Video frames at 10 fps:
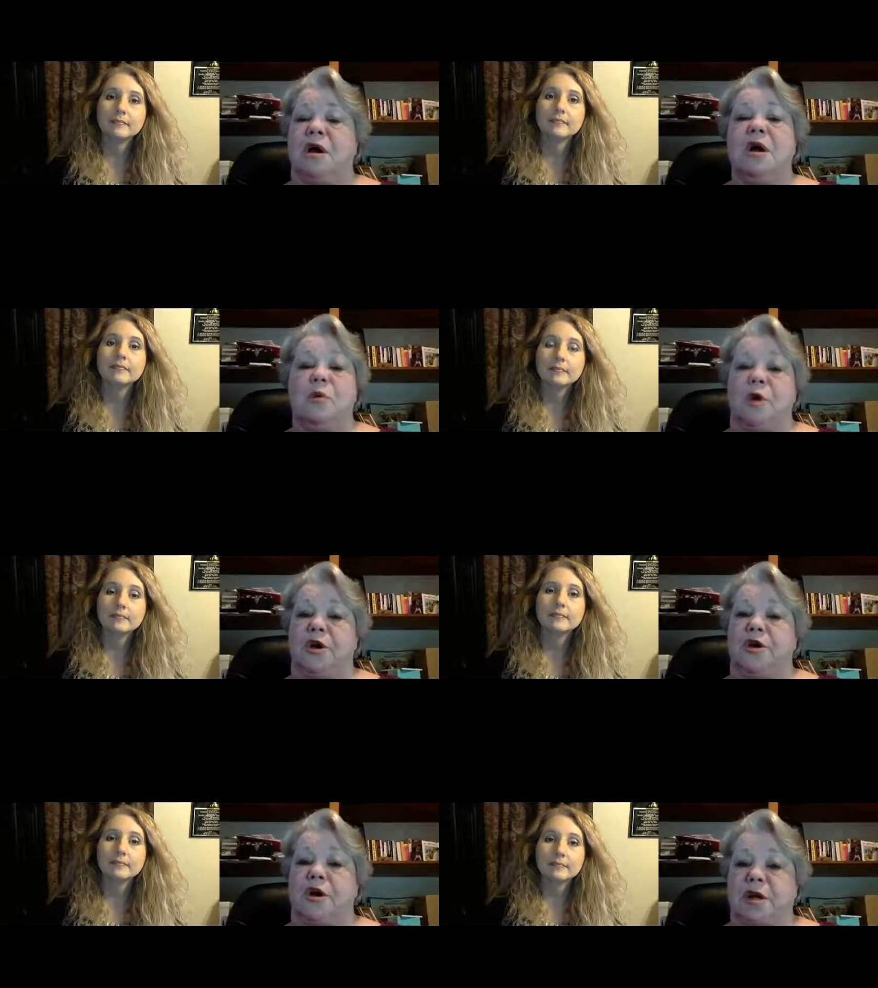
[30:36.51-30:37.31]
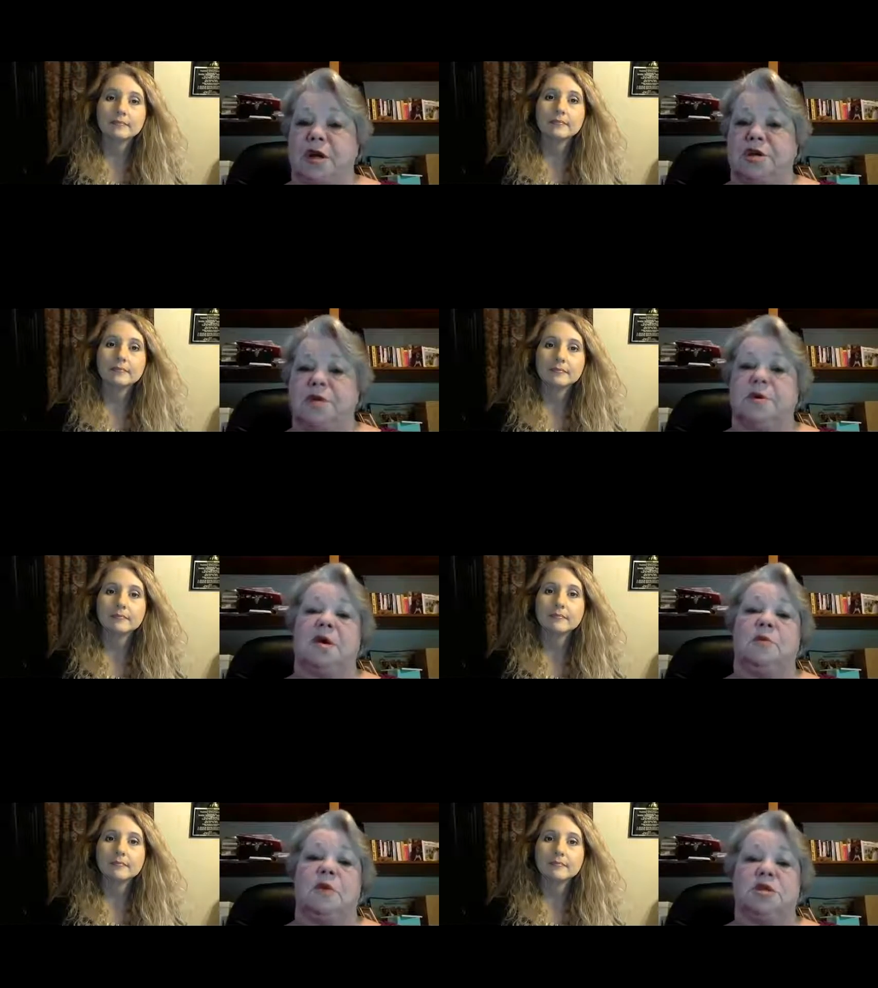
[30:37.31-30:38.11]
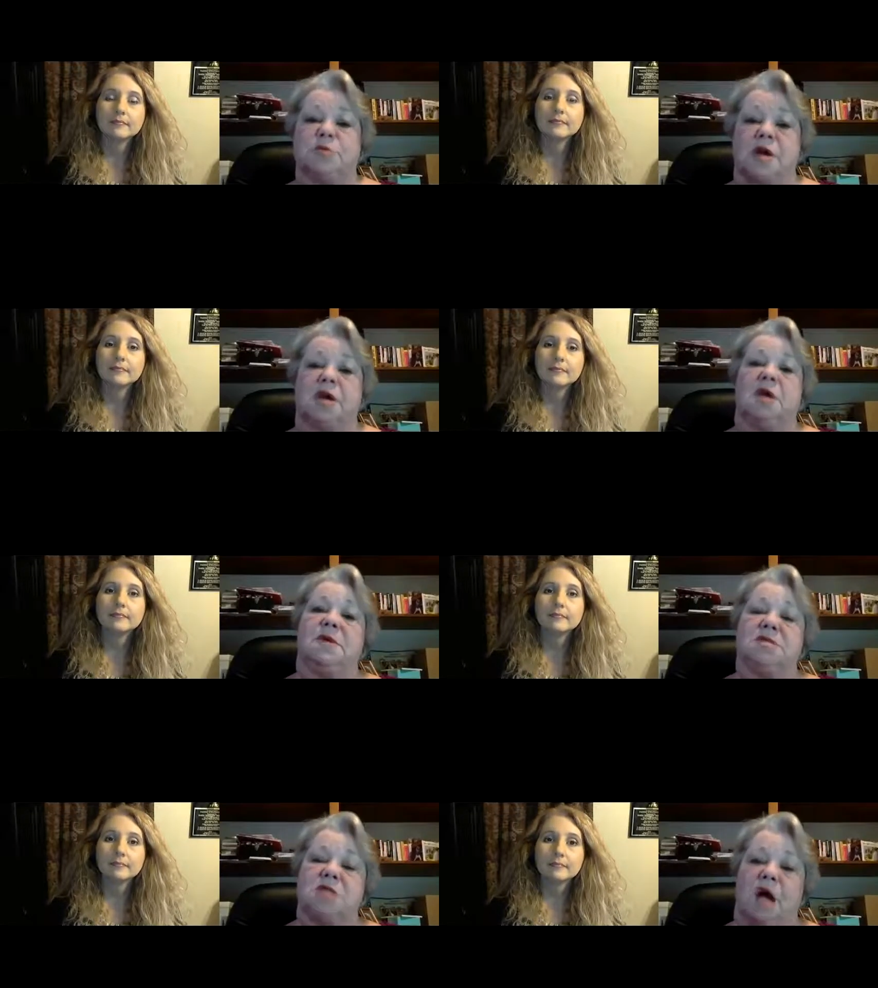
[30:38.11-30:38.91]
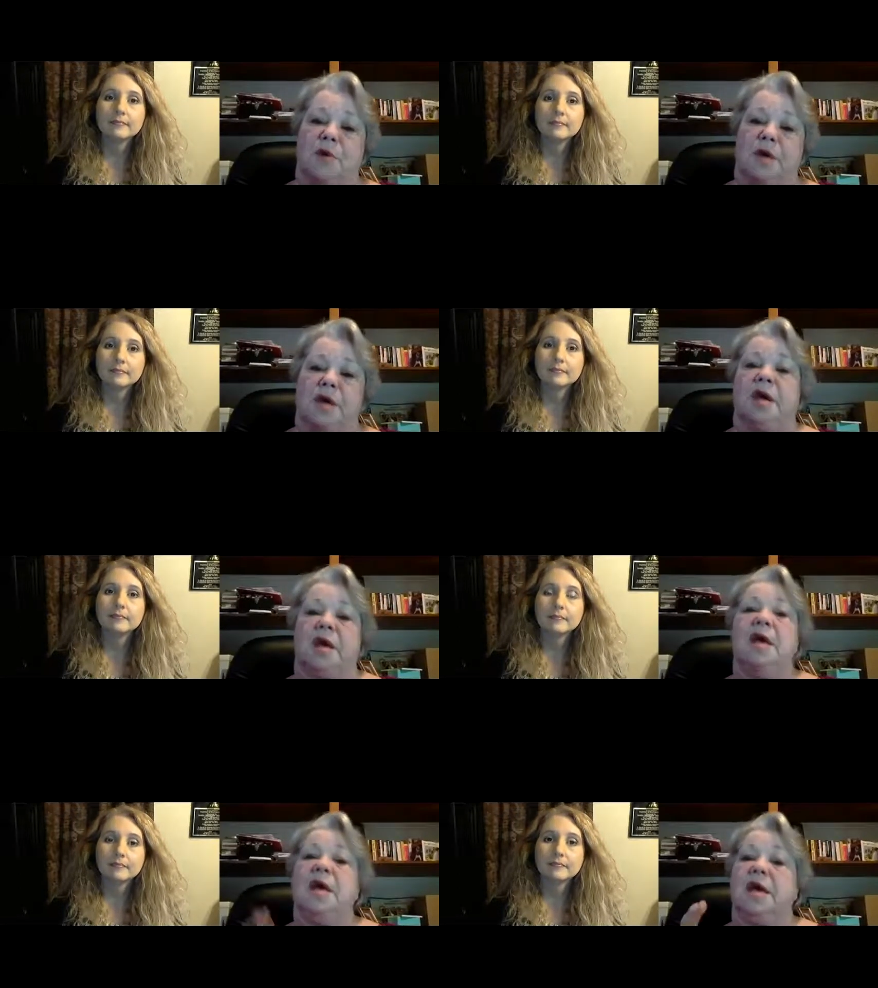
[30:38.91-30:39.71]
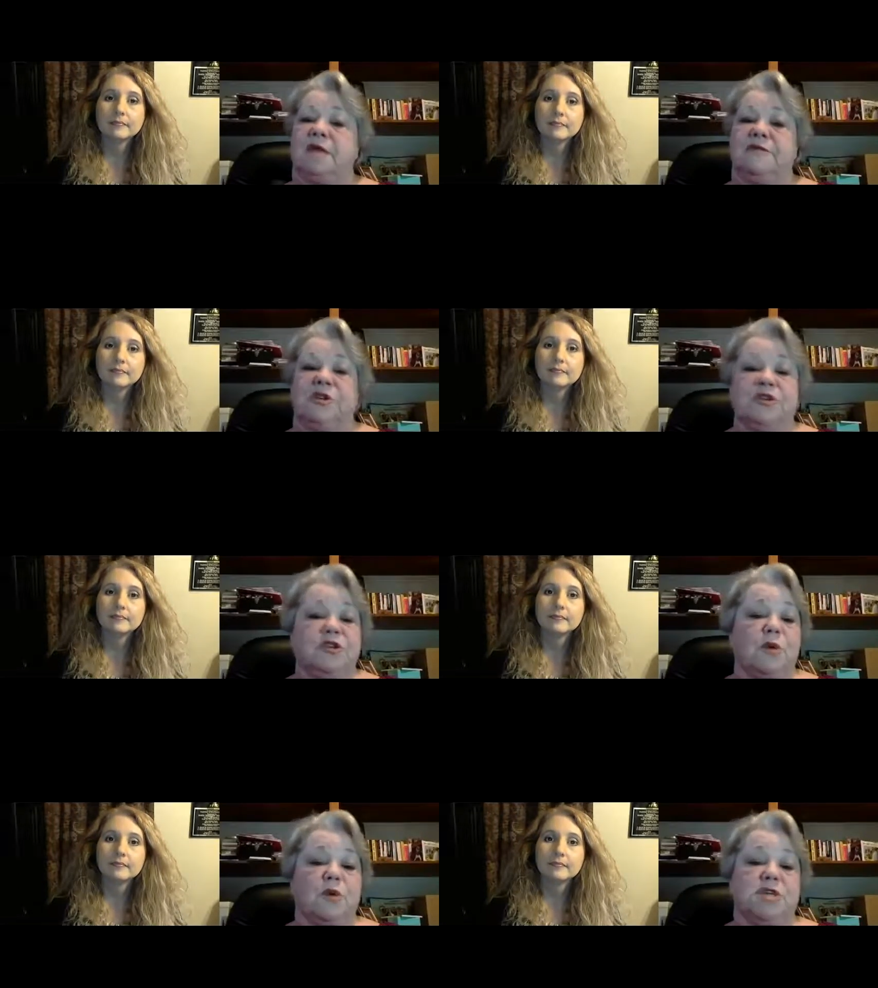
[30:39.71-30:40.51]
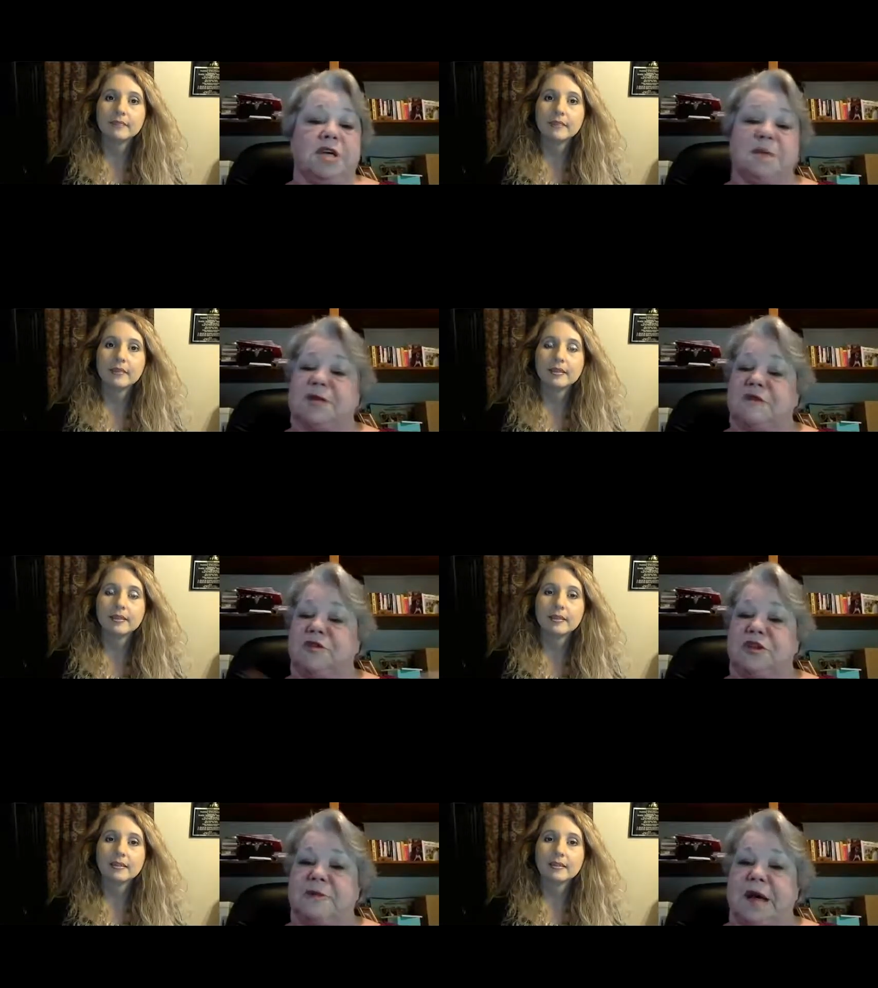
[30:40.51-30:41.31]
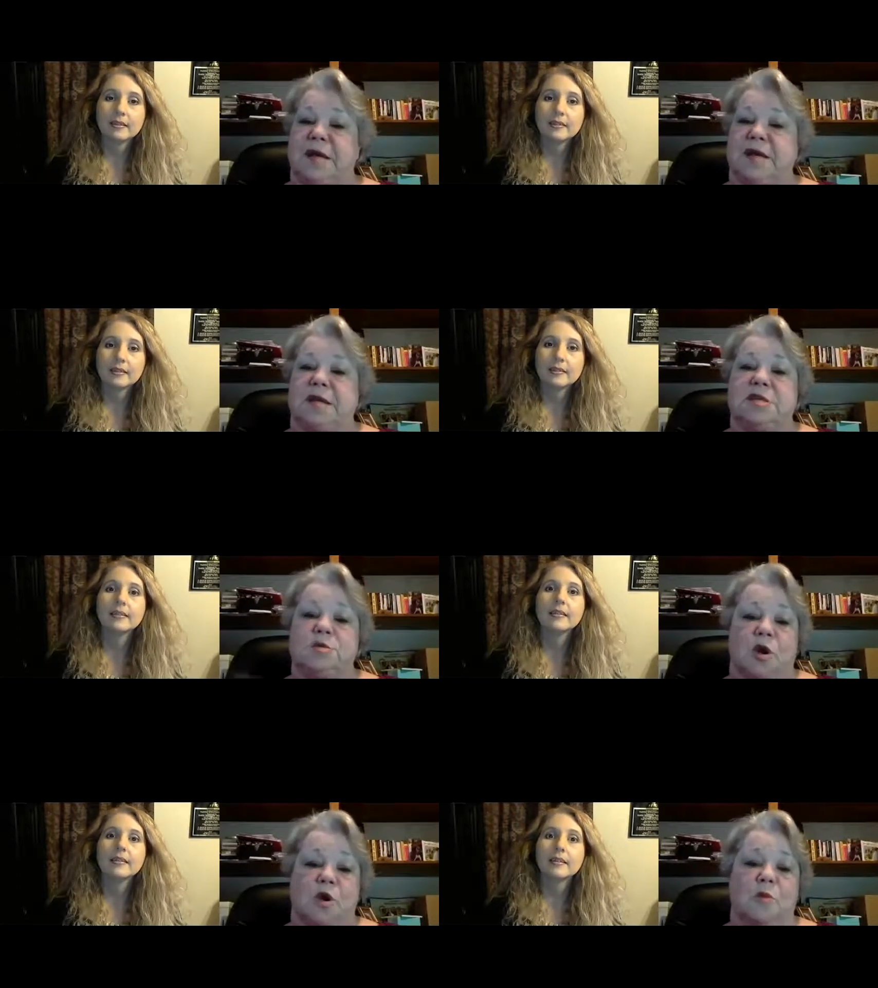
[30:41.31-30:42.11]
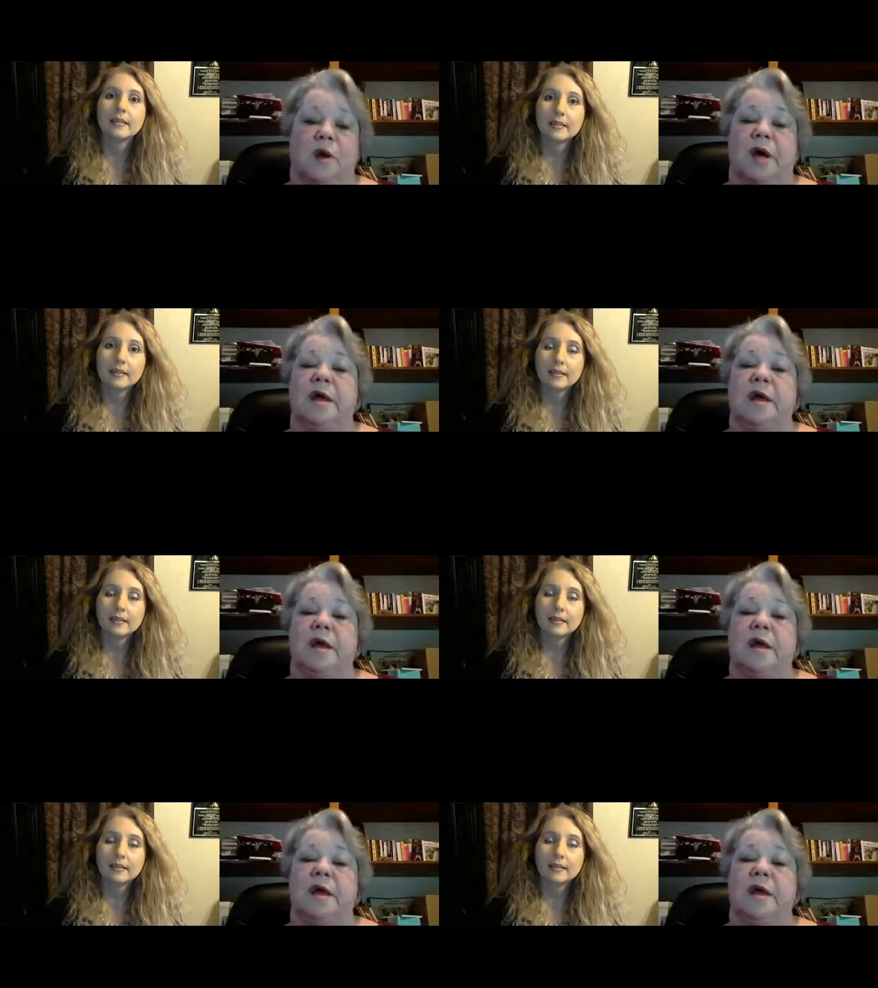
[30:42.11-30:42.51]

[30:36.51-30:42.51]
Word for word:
Speaker 1: what you're currently doing, what's working, what's not working, giving you some more tips, giving you some ideas one on one,